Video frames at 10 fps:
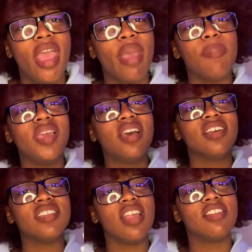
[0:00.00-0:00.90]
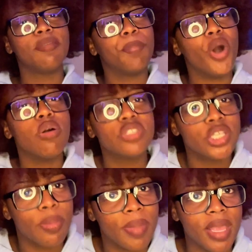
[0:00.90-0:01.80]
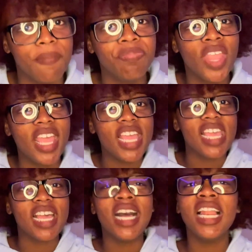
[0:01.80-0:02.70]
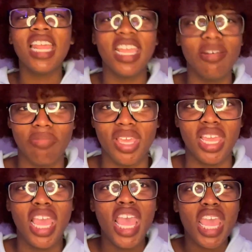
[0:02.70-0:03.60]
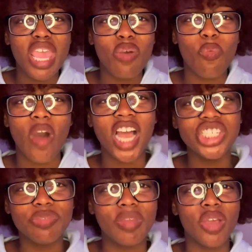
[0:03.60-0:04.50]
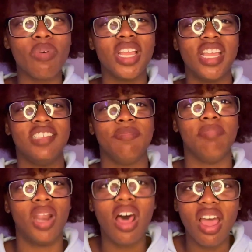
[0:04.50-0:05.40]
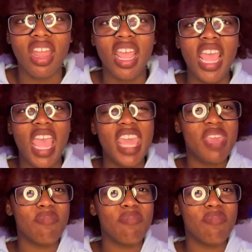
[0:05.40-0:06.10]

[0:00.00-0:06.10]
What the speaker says: And because he spoke to me, he cleaned me, he washed me with his blood, he